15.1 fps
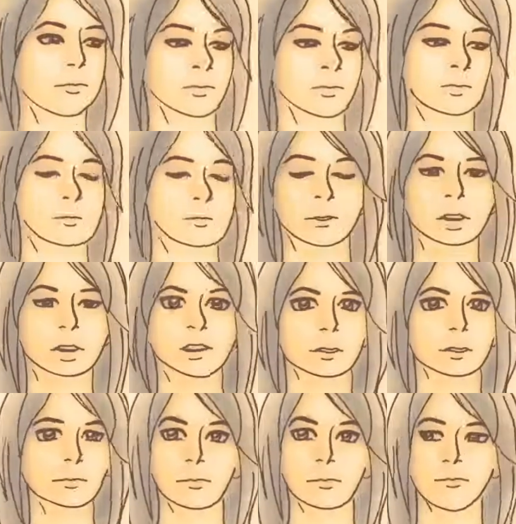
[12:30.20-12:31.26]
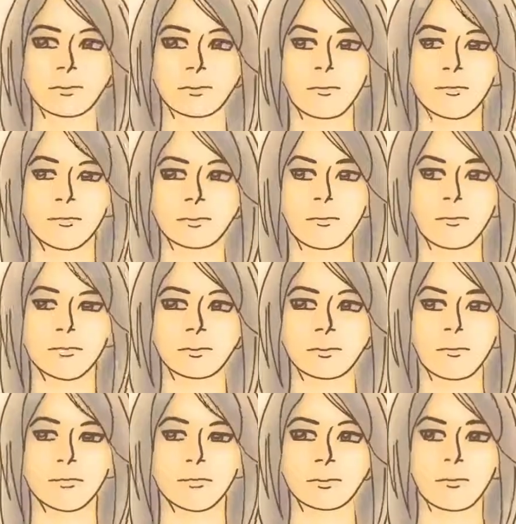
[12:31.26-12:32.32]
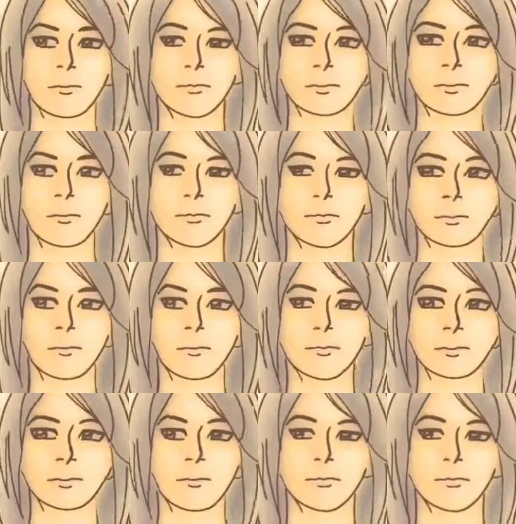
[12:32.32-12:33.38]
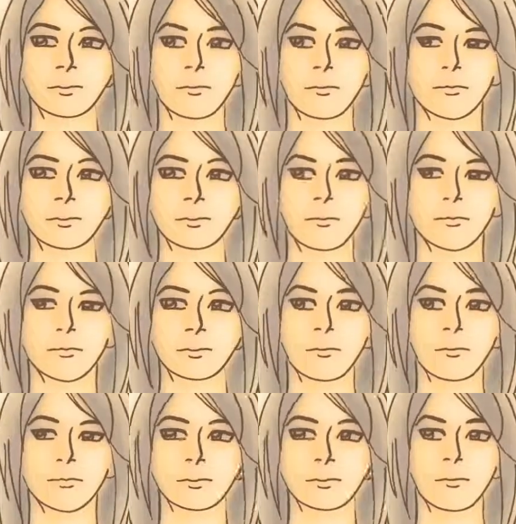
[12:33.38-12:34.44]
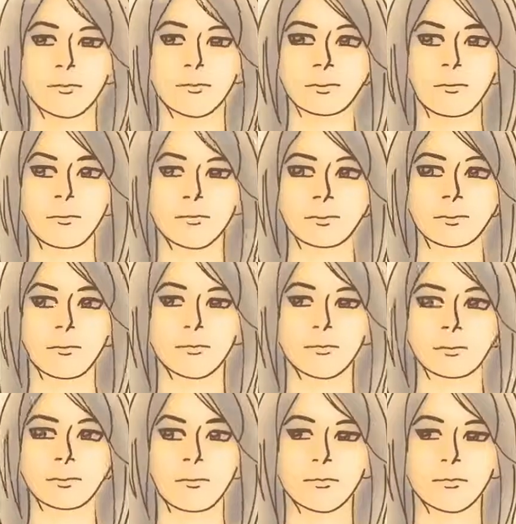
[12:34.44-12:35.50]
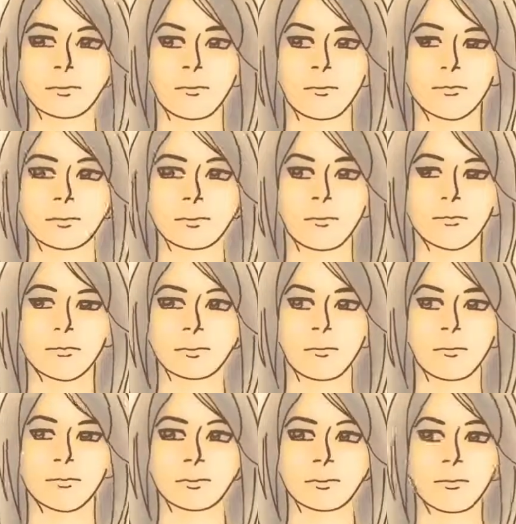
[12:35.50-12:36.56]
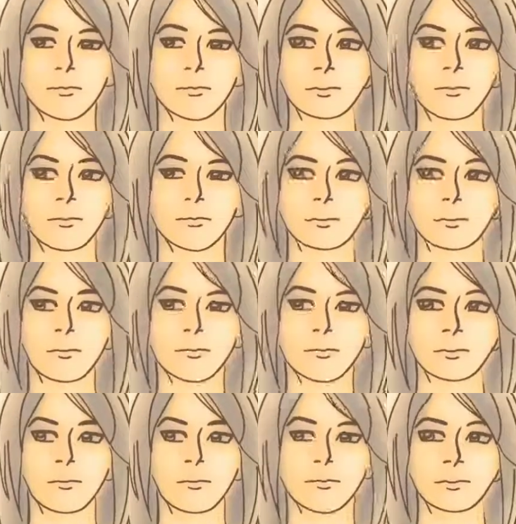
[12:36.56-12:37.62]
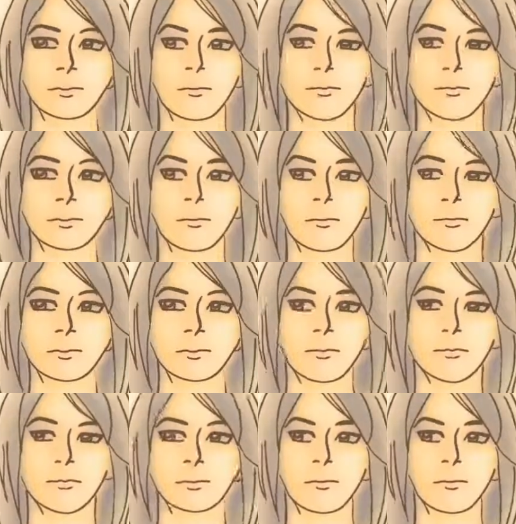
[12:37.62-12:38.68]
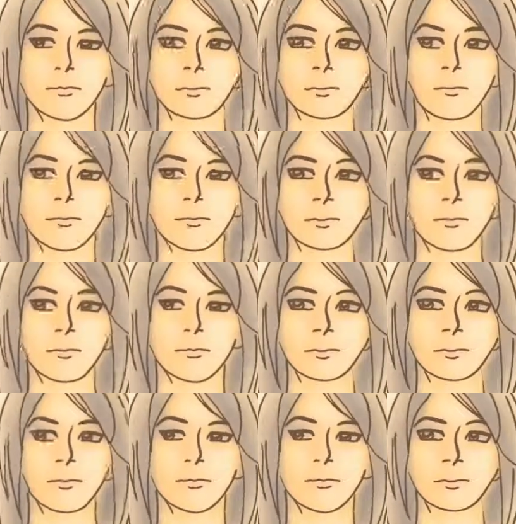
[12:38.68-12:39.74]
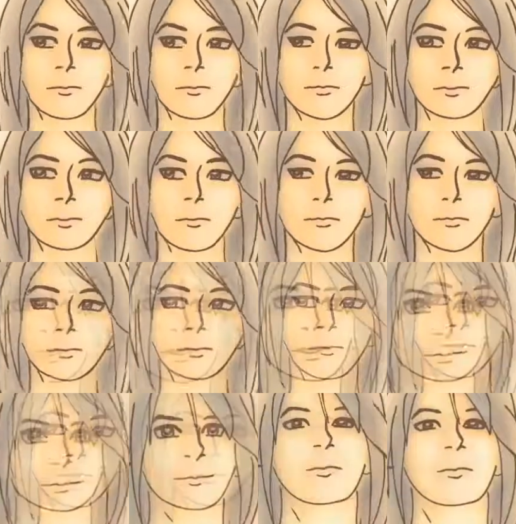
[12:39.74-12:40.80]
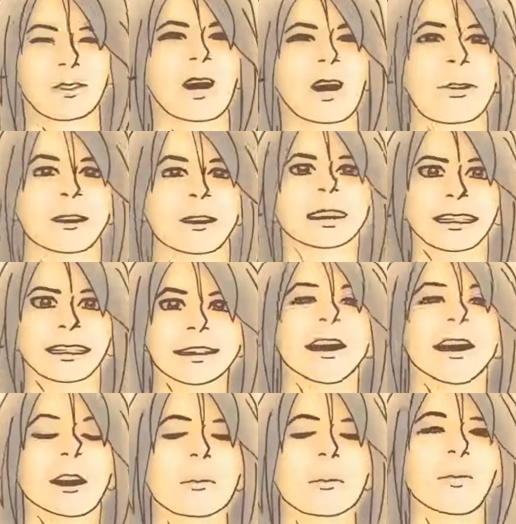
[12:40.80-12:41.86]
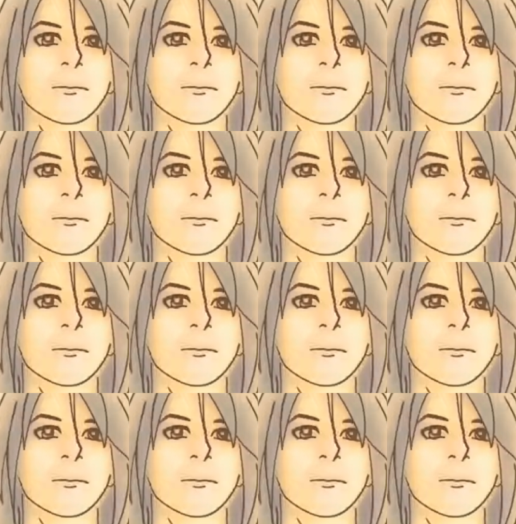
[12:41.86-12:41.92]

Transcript: I'm gonna get myself a coffee. Do you want anything? Painkillers, coffee, nothing. Sure, I'll take coffee. I've never had in real life. A coffee would help me shake this hangover. Is that okay? Is that a real thing?